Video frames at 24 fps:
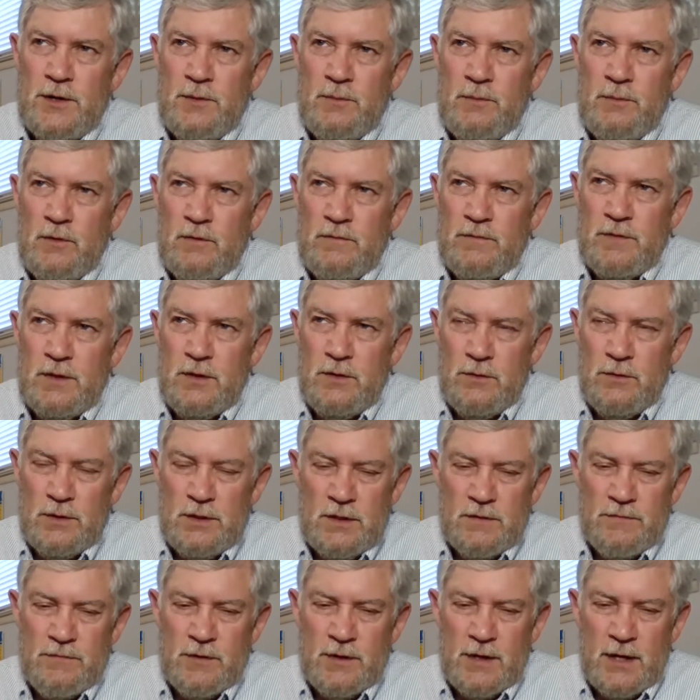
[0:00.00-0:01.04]
to move into a
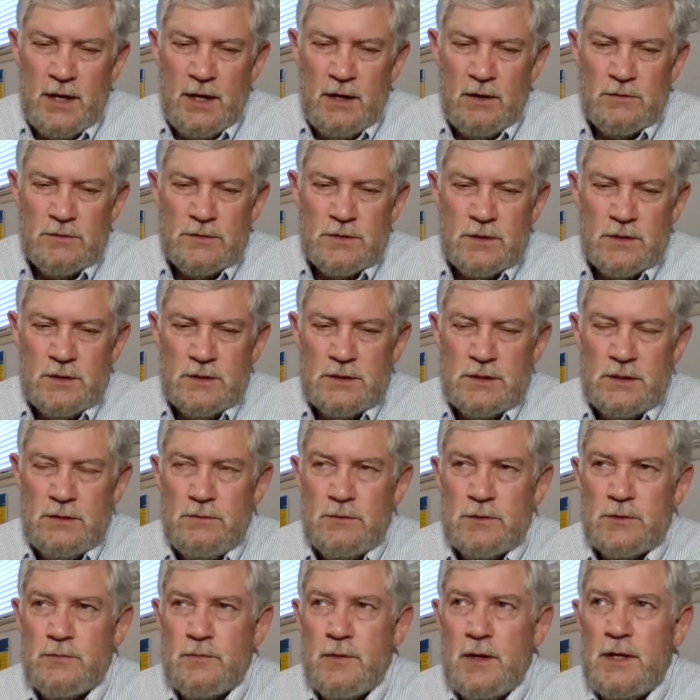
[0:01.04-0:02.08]
different house because he
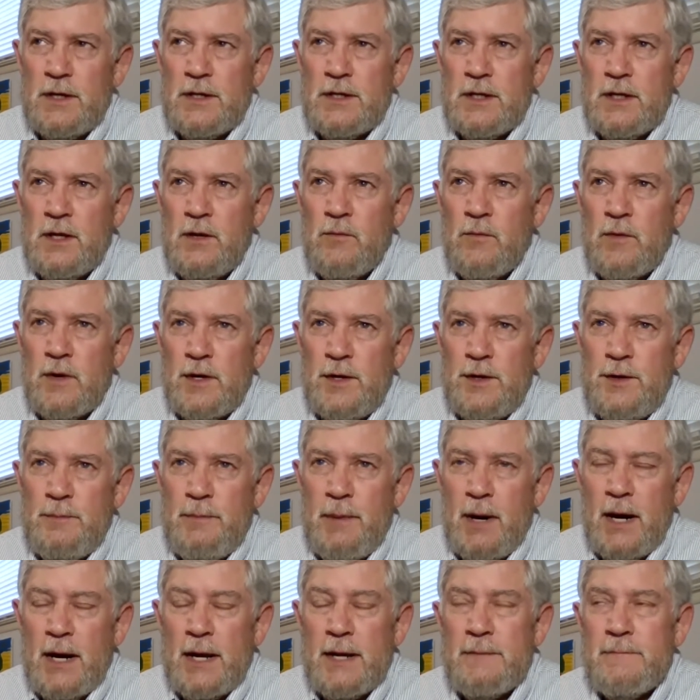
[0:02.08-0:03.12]
was renting and wanted to
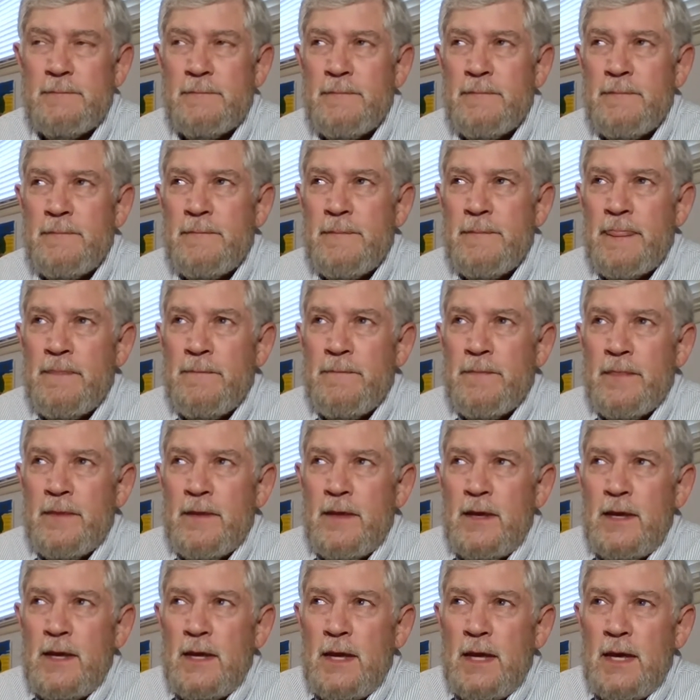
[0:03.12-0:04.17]
buy.
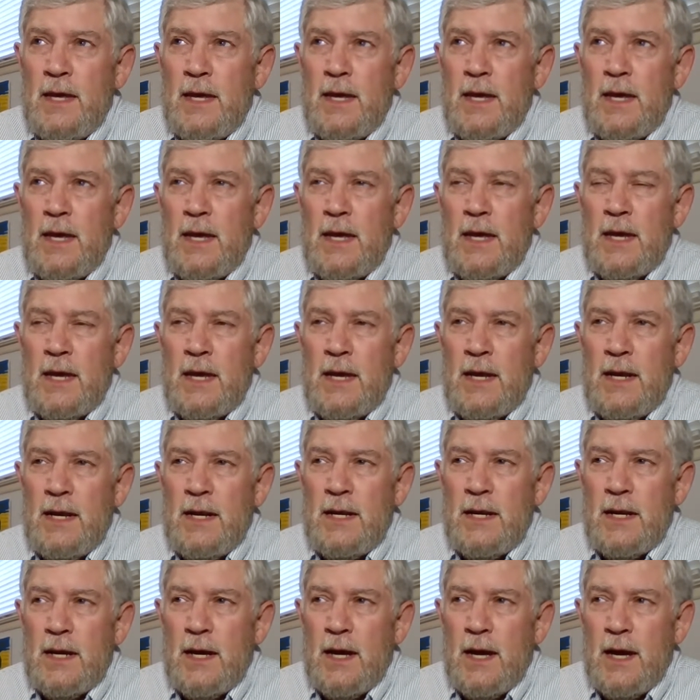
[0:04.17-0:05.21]

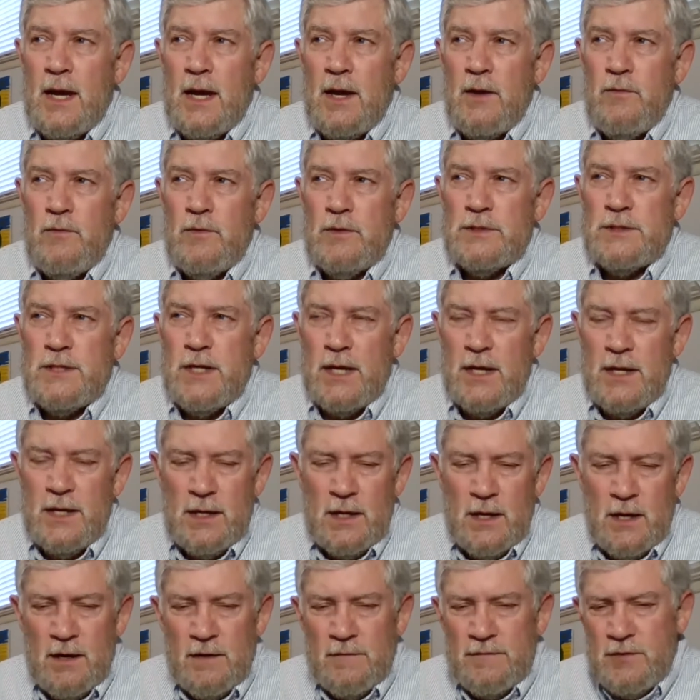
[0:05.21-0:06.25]
And I was
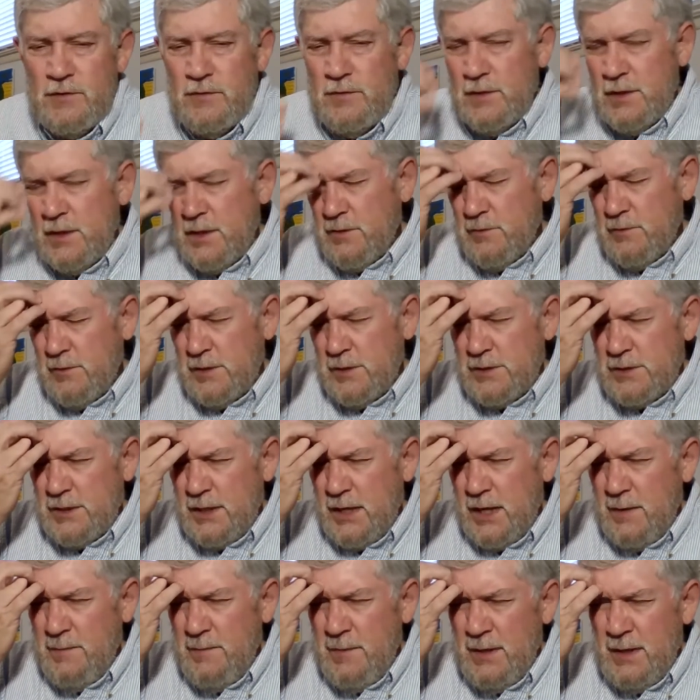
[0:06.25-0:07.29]
heading off to another
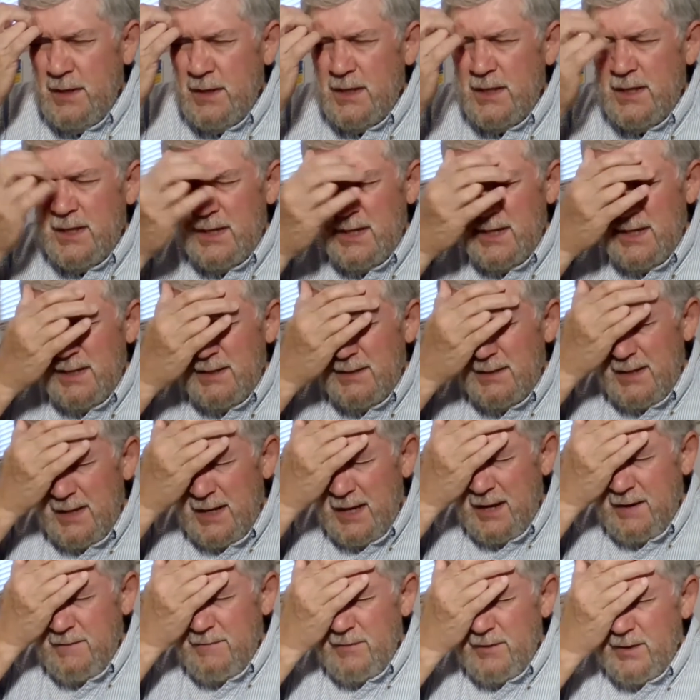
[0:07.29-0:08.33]
assignment in
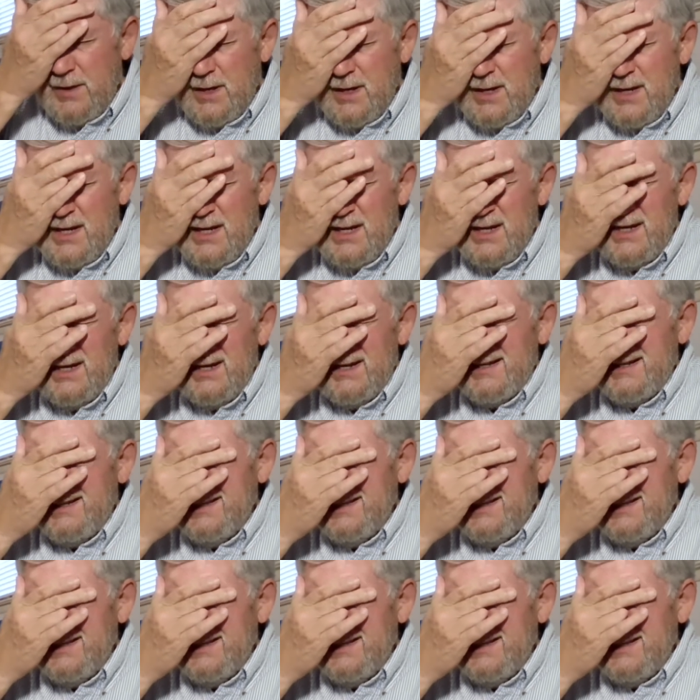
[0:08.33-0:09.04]
Africa and